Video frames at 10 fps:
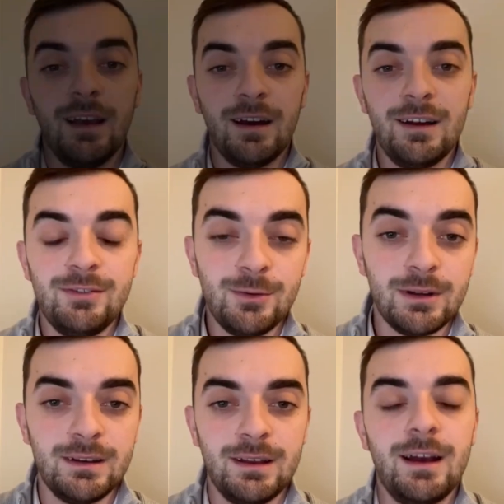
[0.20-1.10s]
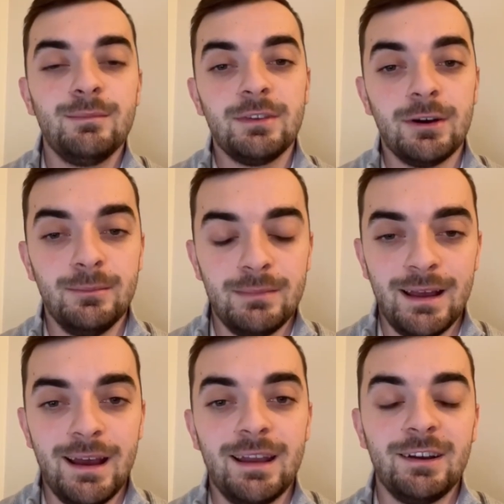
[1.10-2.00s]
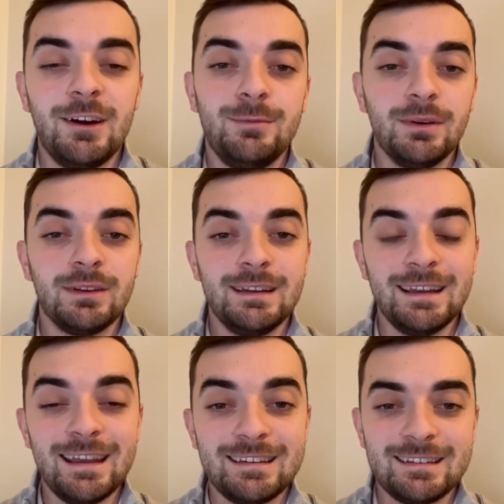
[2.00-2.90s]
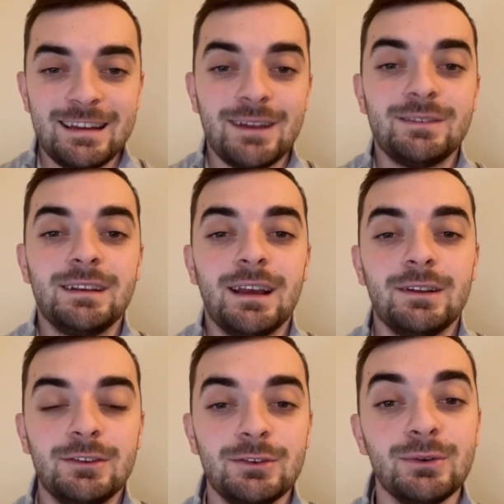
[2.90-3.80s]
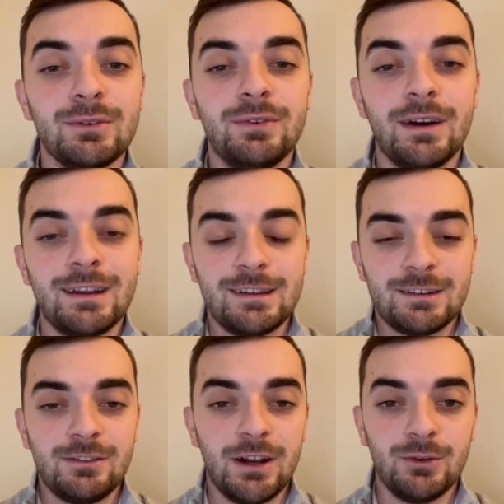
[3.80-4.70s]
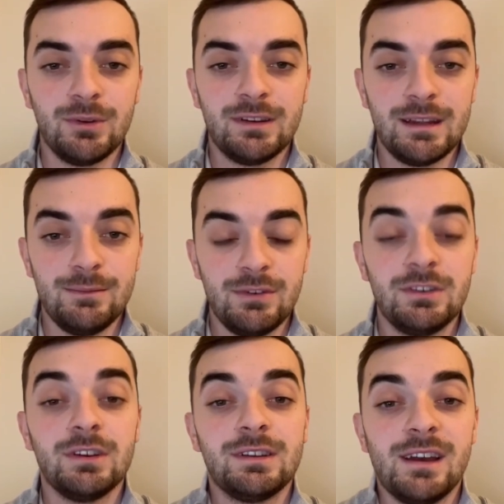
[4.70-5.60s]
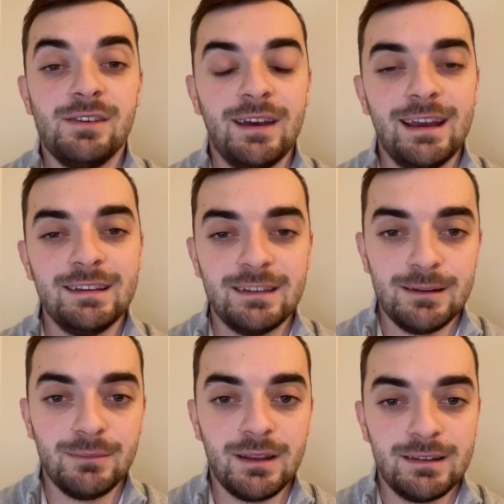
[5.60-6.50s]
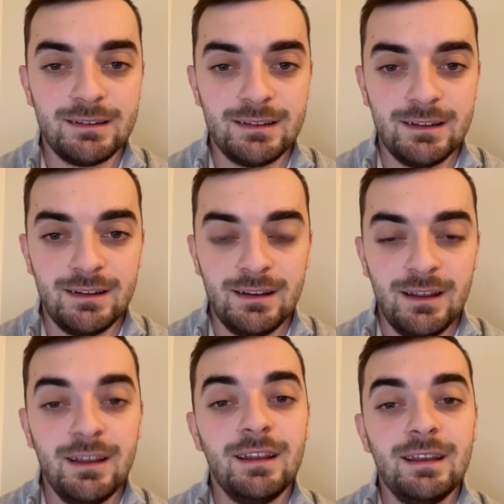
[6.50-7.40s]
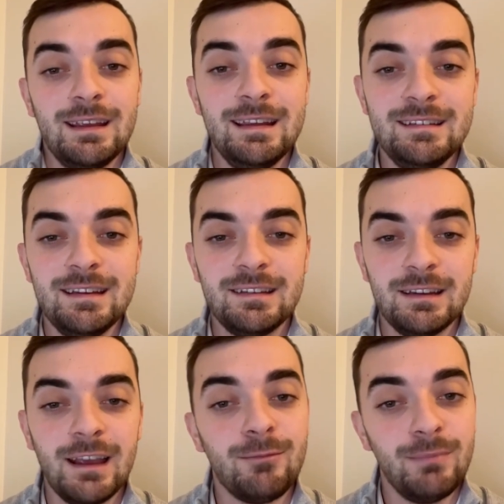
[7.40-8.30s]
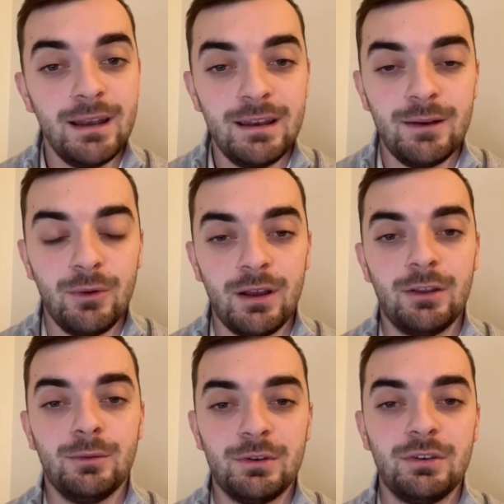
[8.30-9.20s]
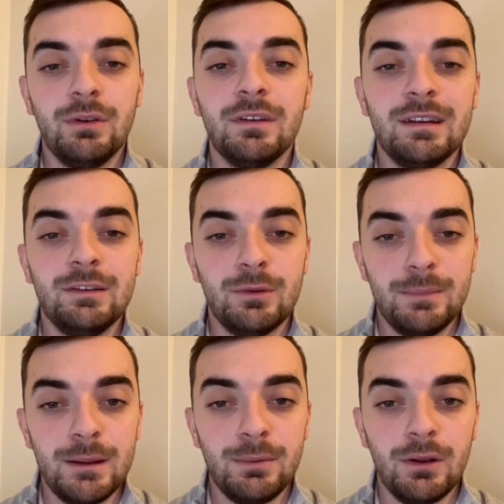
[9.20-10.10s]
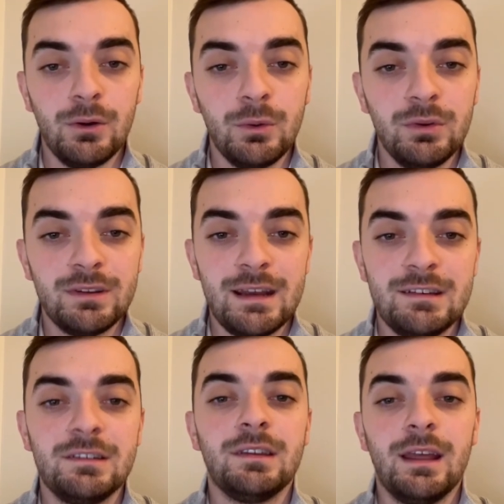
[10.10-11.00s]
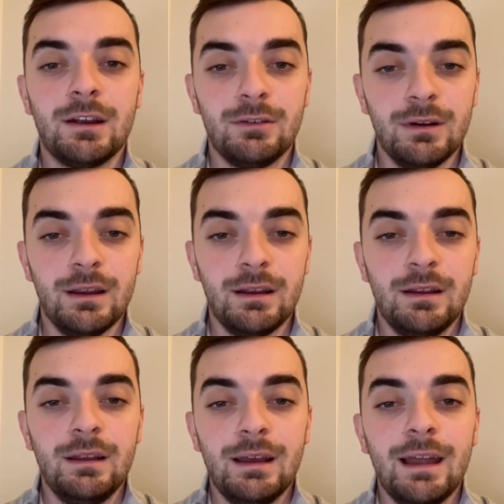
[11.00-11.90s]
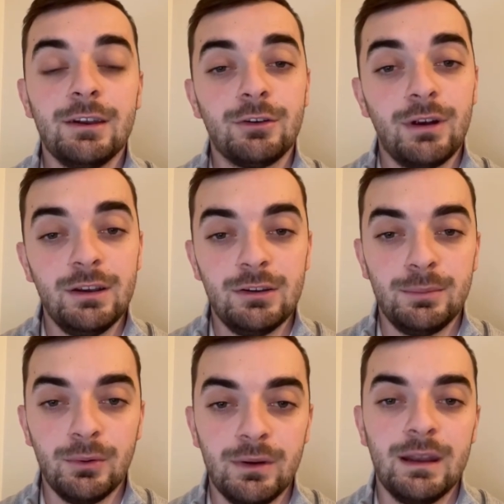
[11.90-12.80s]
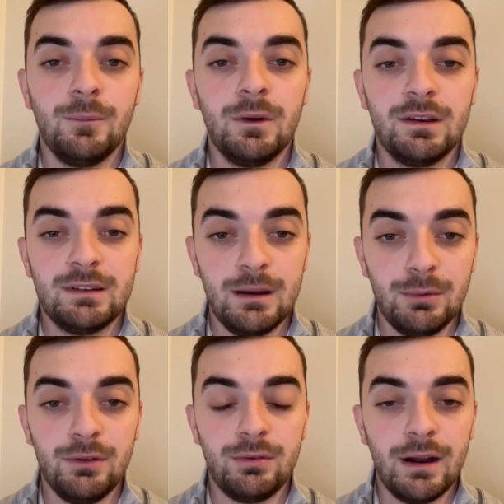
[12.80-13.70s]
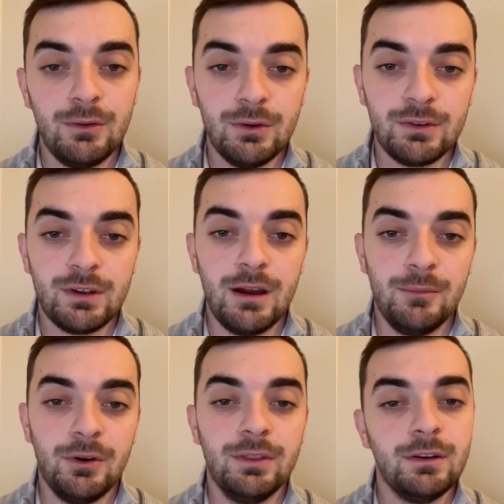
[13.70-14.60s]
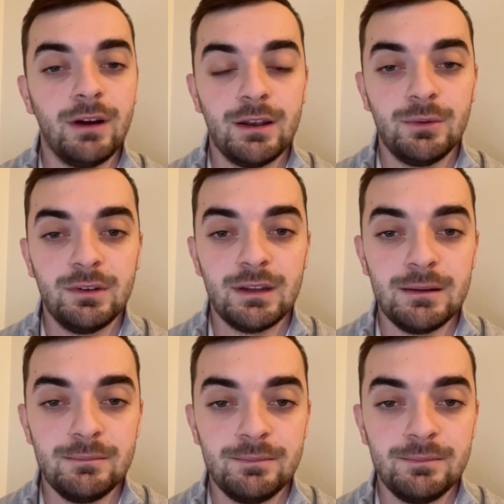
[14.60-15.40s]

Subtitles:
Hi everyone, I'm Tom and I've been on the Essex County Council Finance Graduate Scheme for just over 18 months. ECC have many networking opportunities with people at all stages of their career and a great support network to help you throughout your time on the Graduate Scheme.